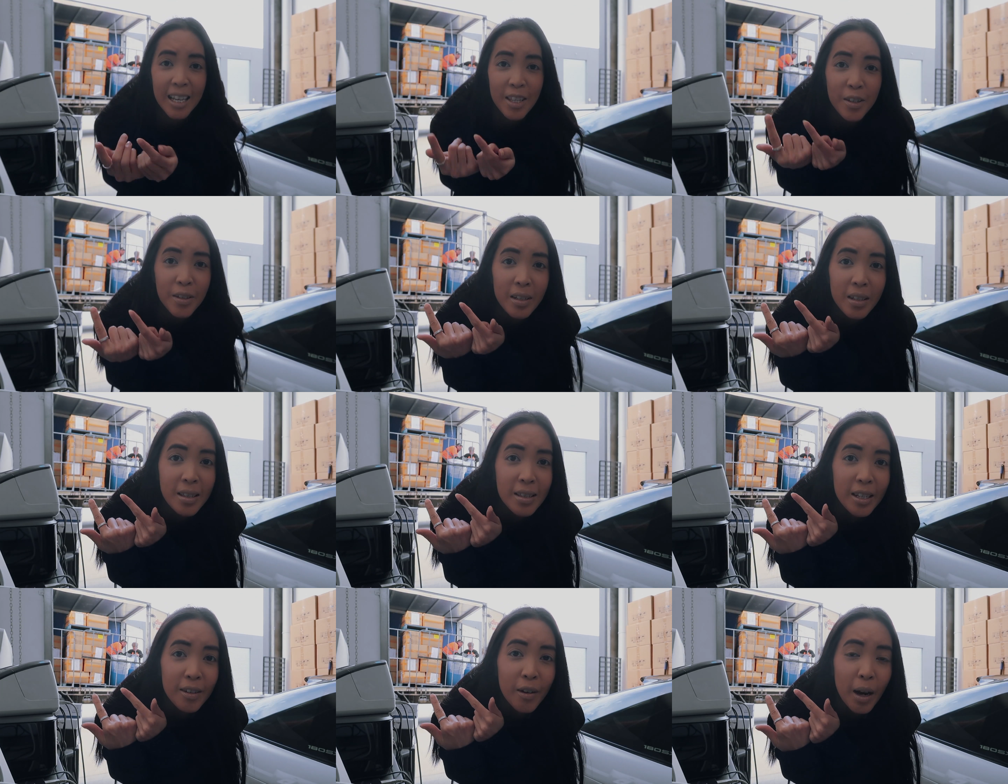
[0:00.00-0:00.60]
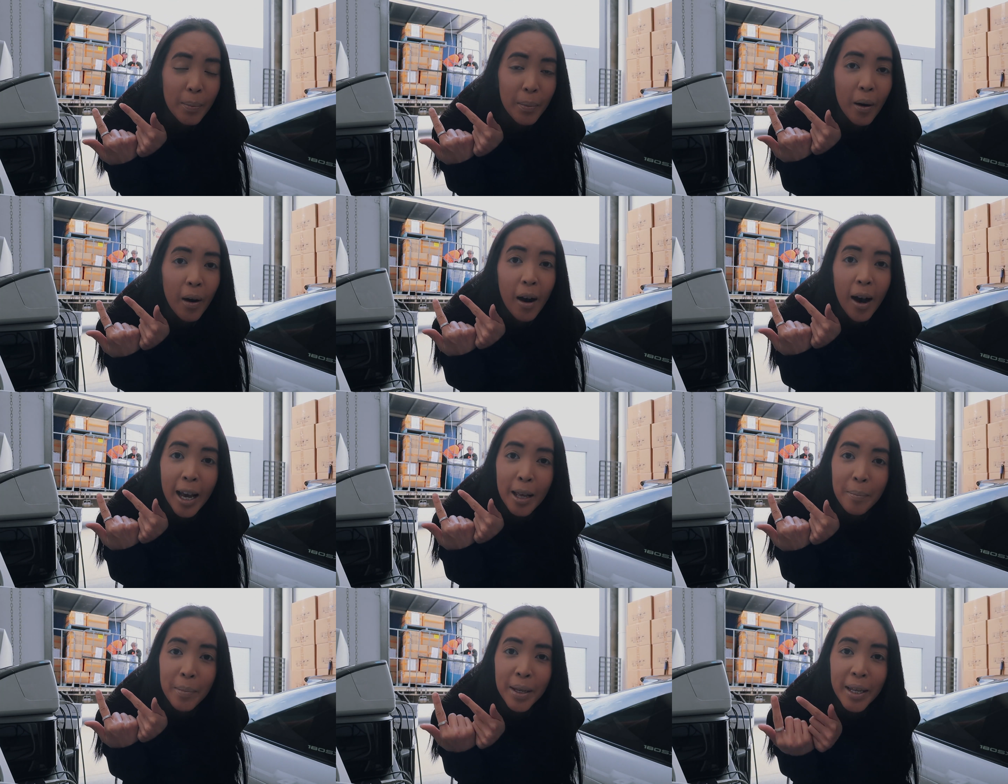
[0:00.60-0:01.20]
As you can see right
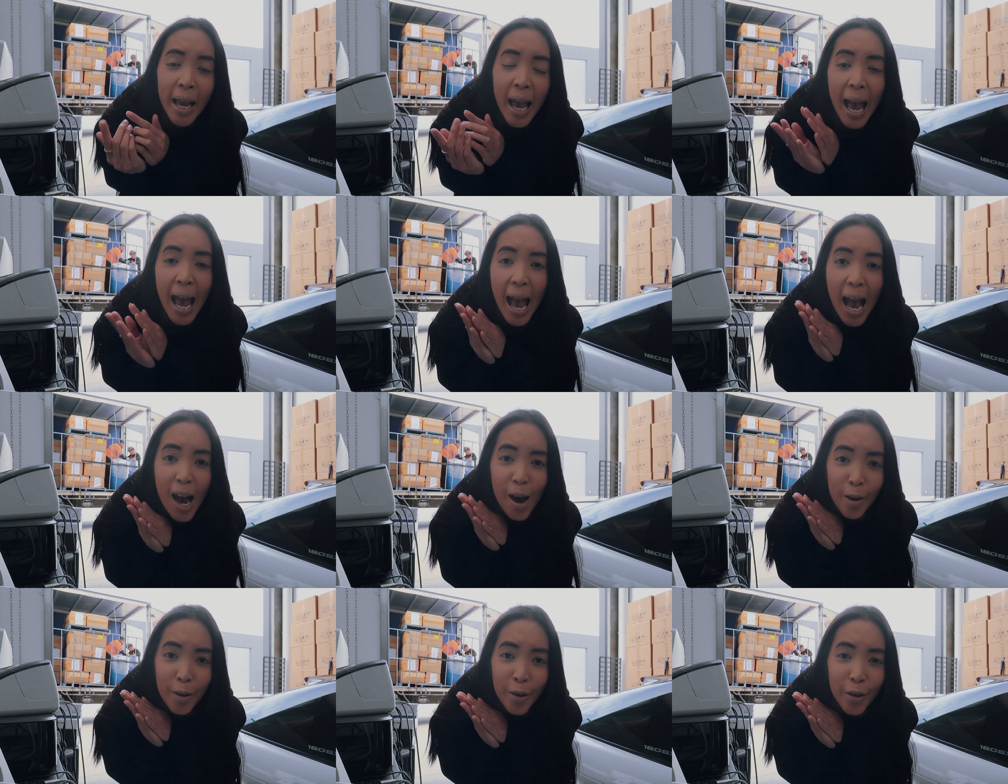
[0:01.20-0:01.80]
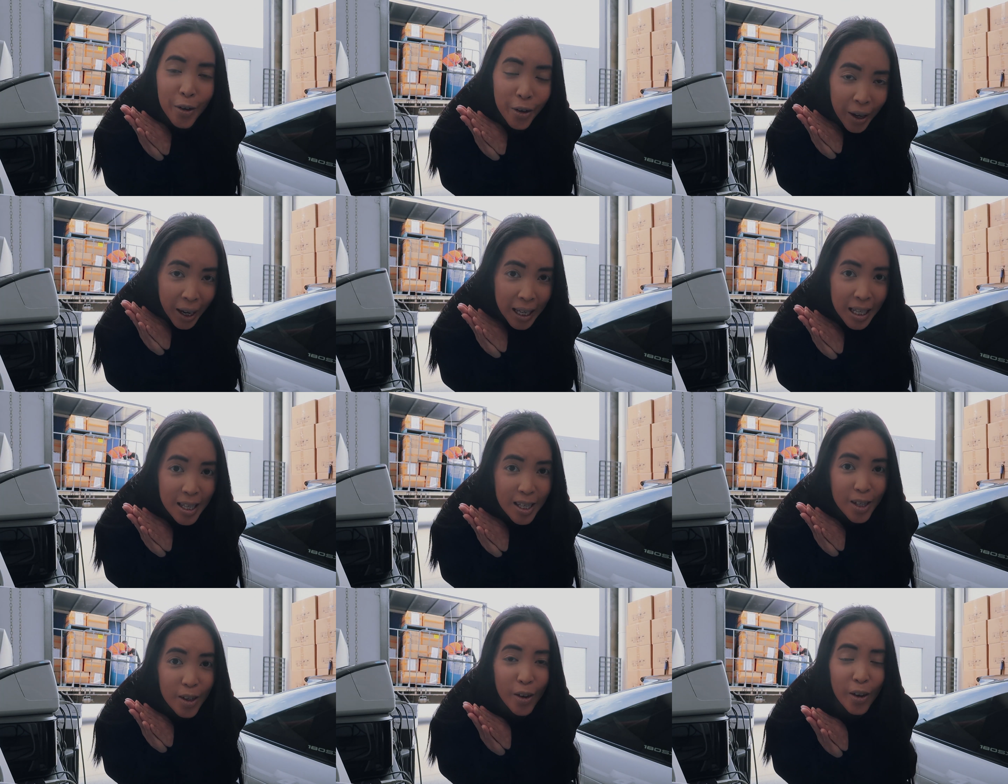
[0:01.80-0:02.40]
behind me, our
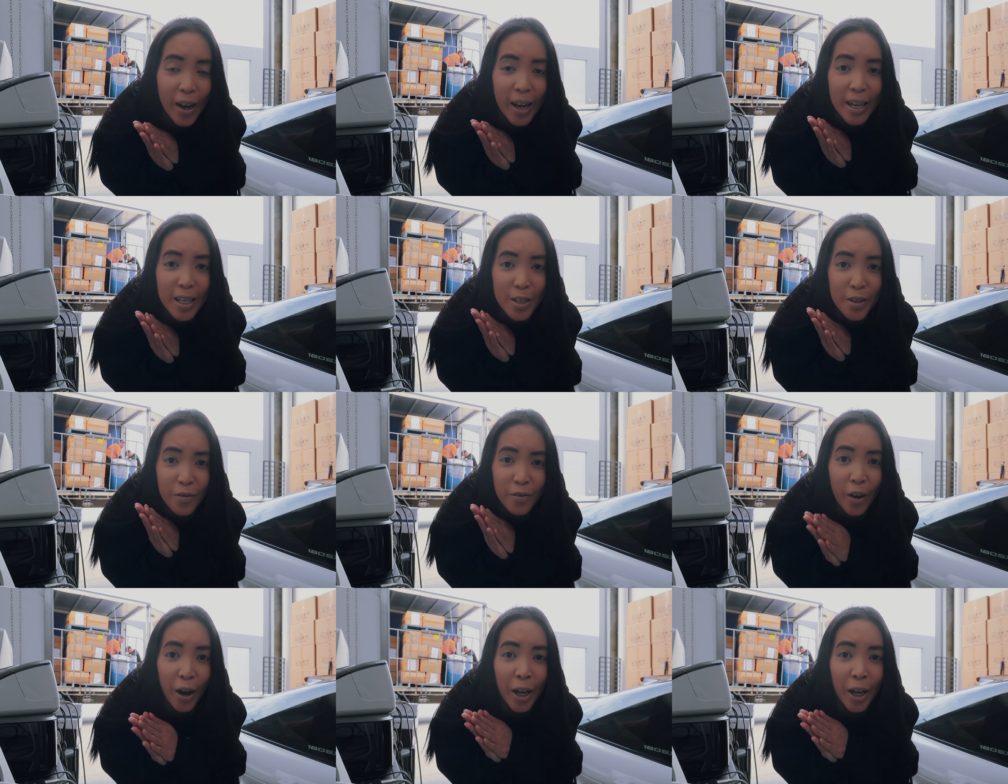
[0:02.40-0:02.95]
Kokaine stock has